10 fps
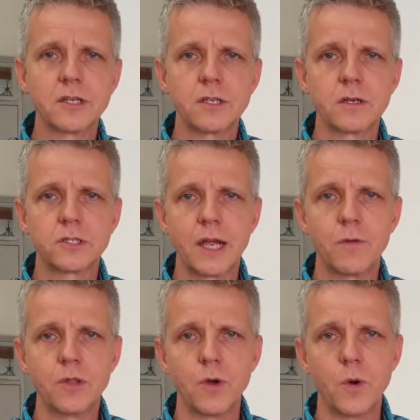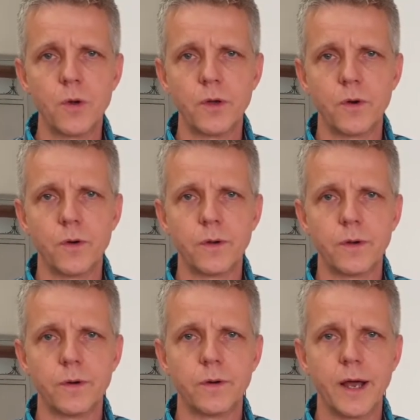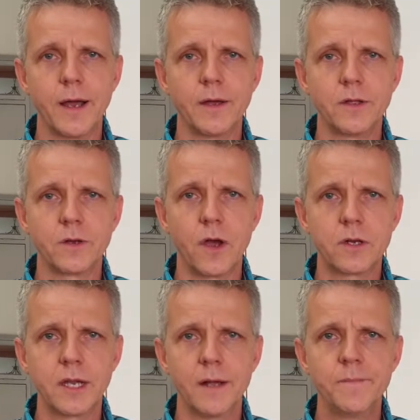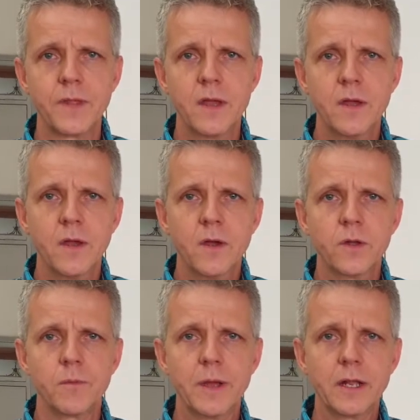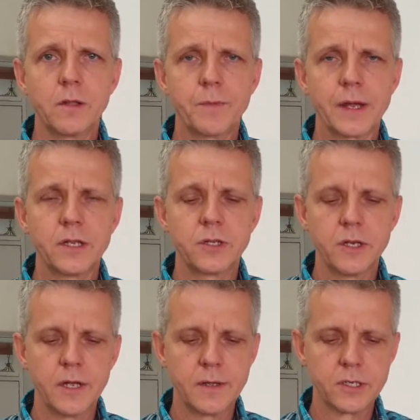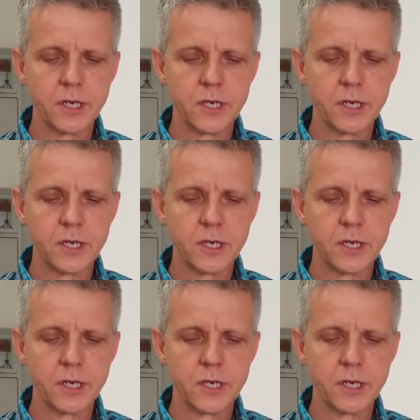just check with your doctor, your medical practitioner.